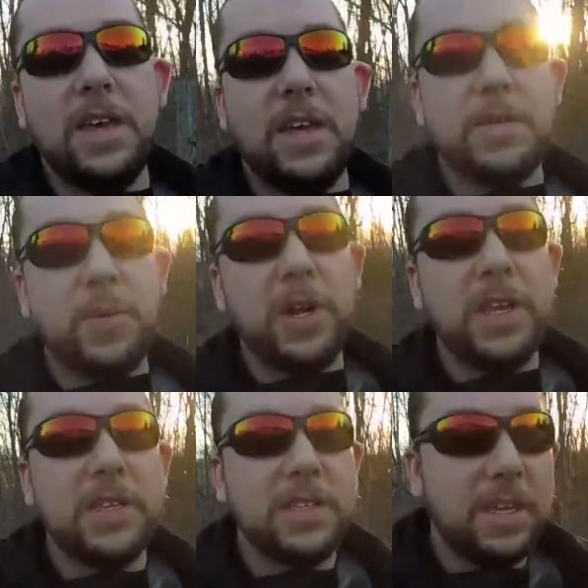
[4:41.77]
It's pretty
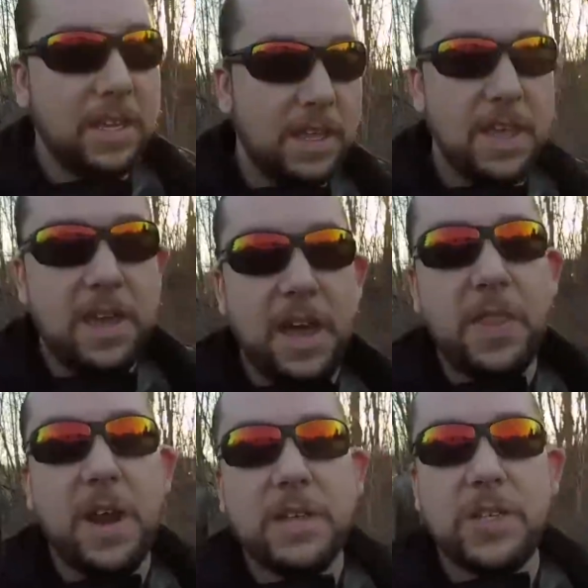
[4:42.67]
easy. I
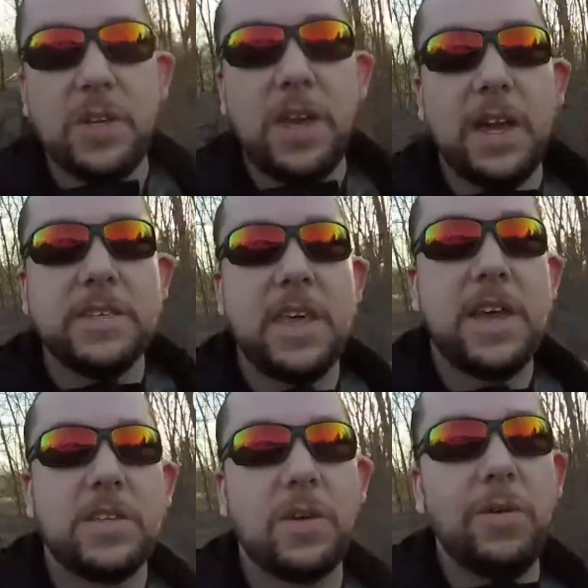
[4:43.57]
thought I'd show you guys
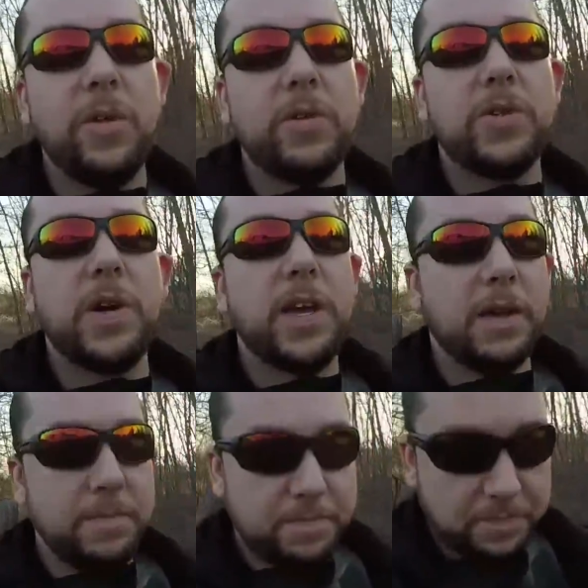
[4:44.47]
that. It's a cool little trick.